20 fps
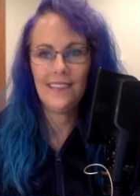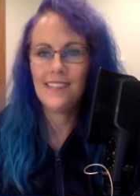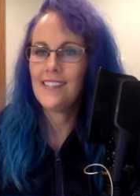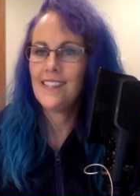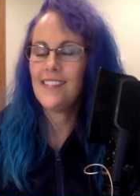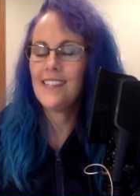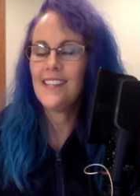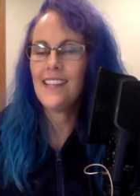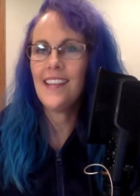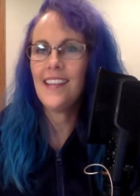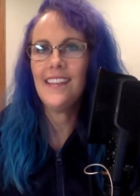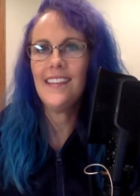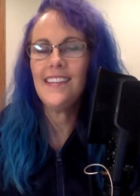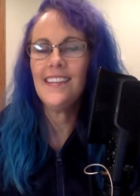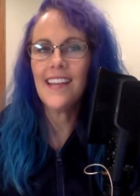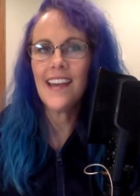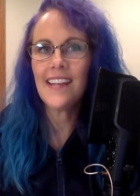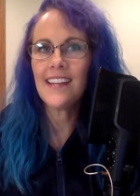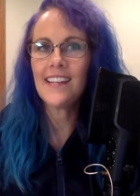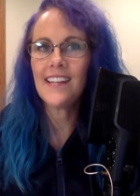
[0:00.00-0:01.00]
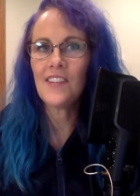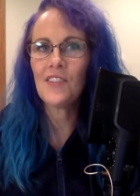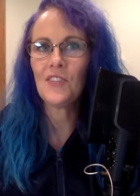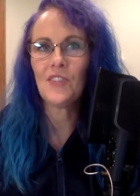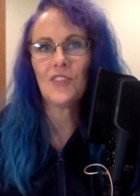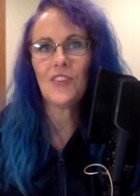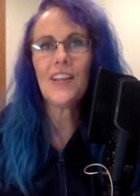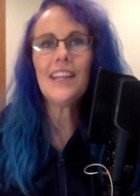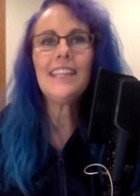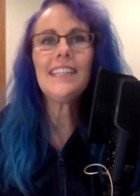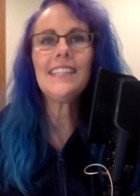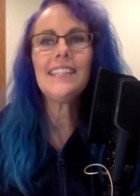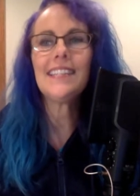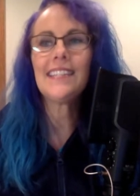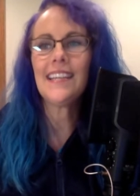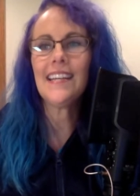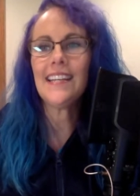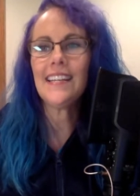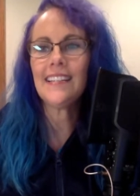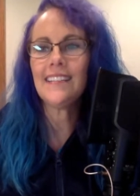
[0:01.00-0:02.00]
This is yet another crazy
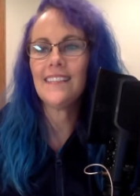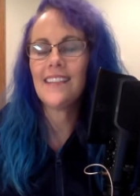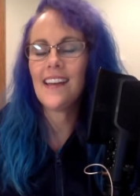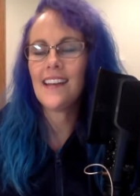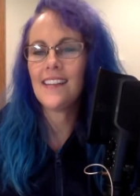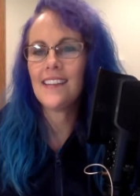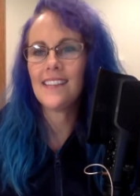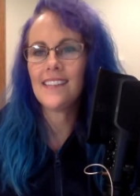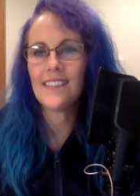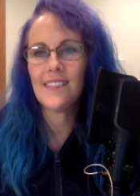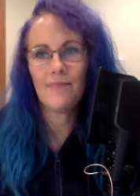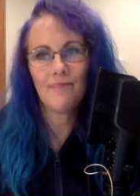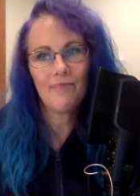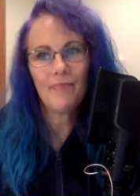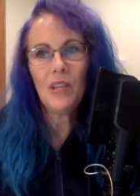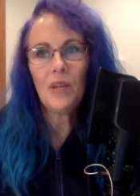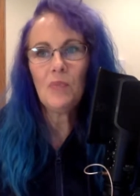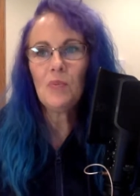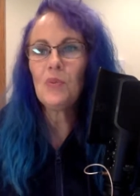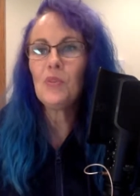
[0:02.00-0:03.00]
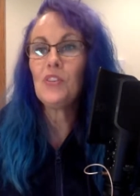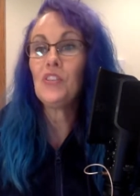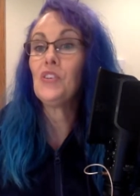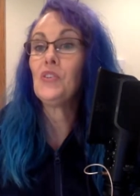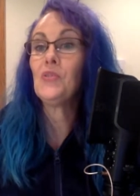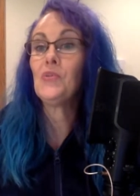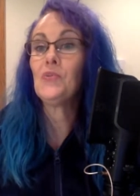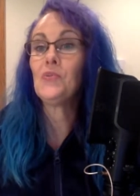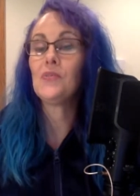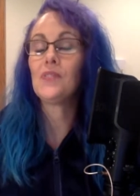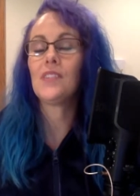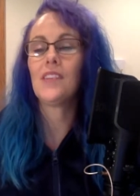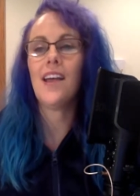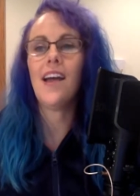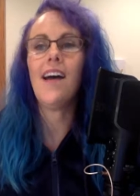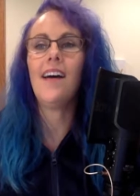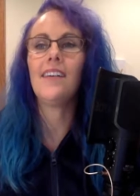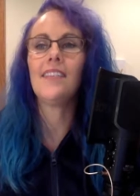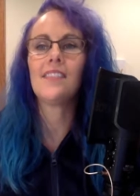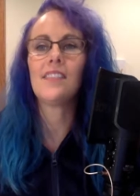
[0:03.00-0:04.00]
thing that people use
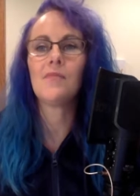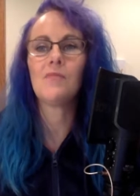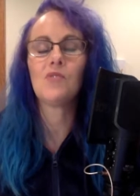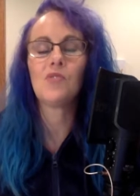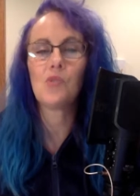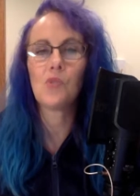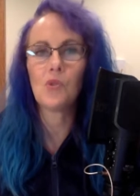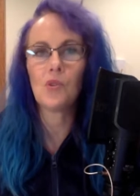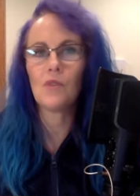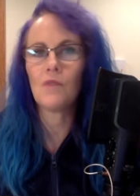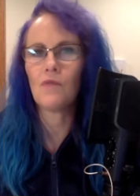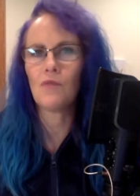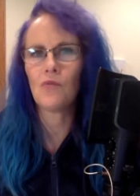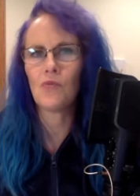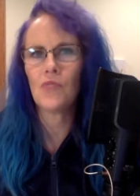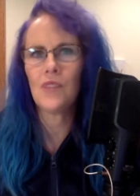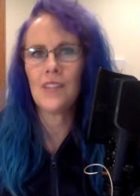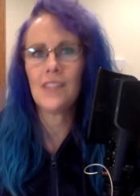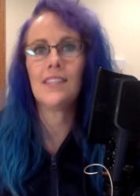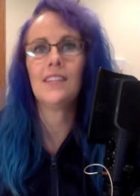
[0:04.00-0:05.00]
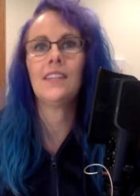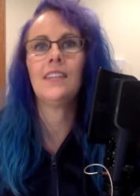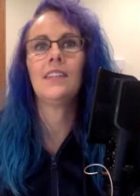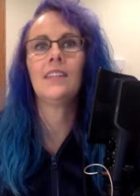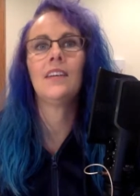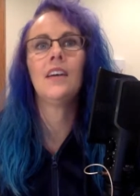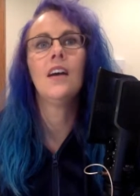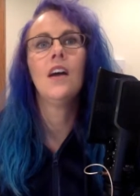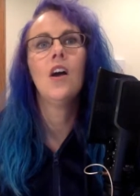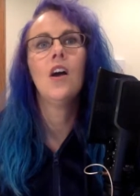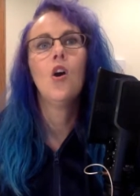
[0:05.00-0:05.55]
as some sort of reason